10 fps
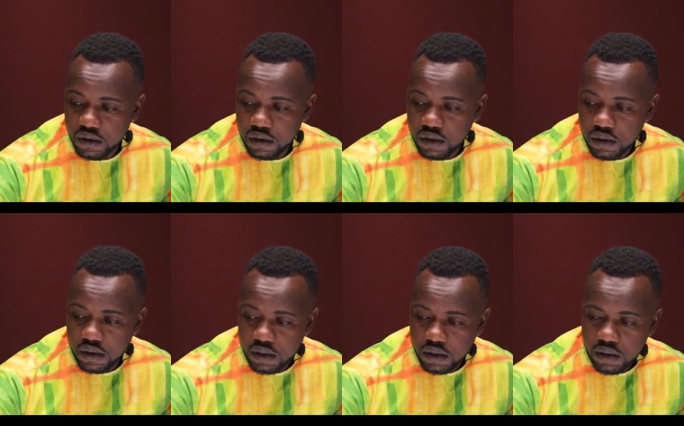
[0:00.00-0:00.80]

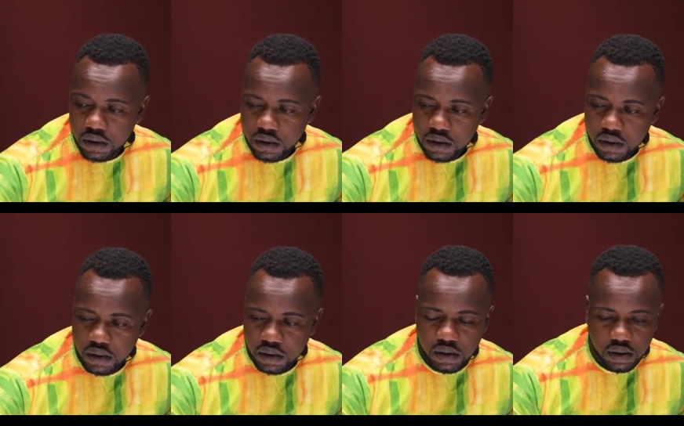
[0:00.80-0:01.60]

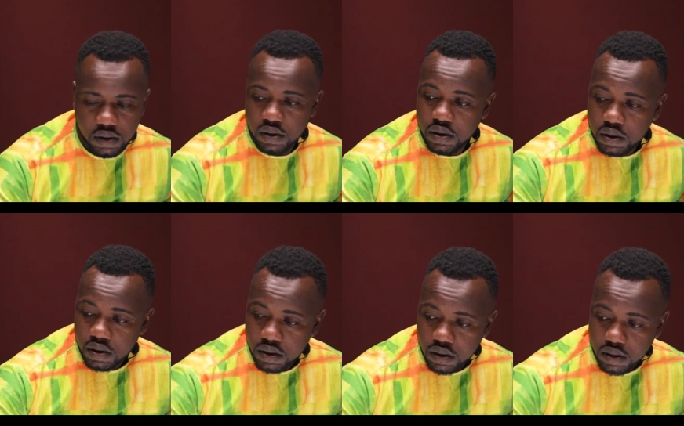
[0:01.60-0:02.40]

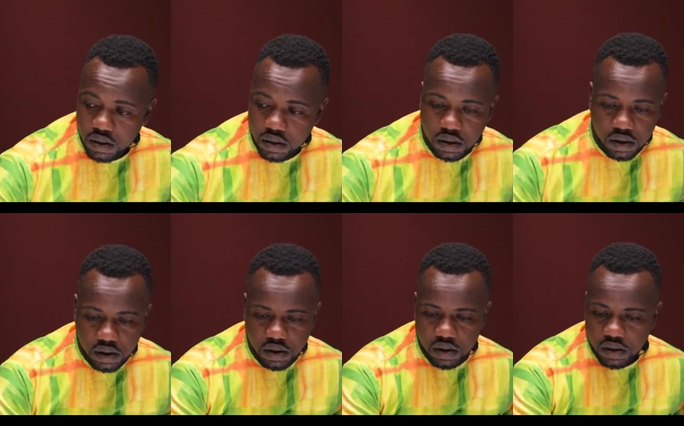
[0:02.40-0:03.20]

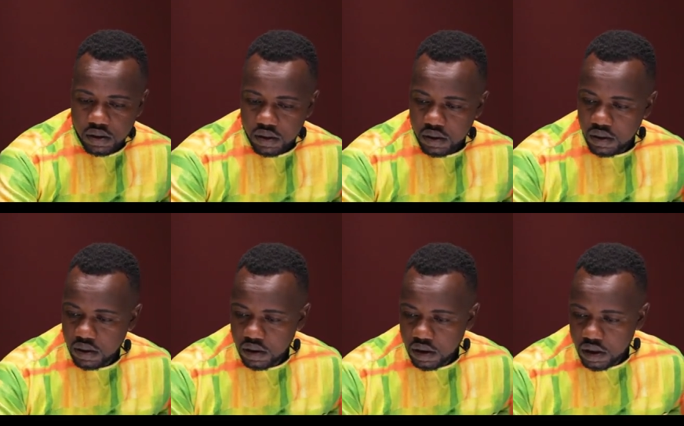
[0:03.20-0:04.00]

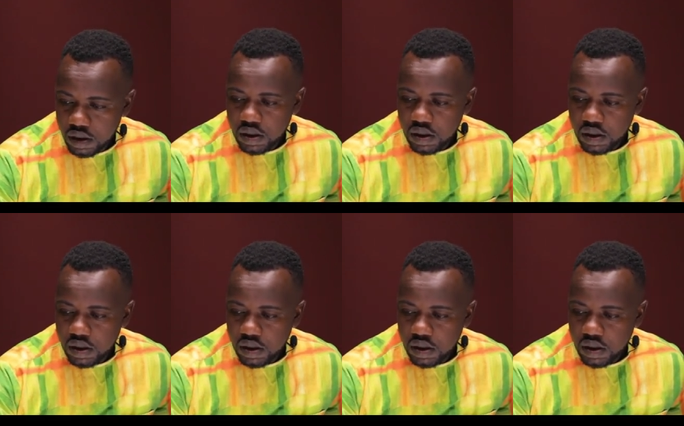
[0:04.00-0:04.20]
[no speech]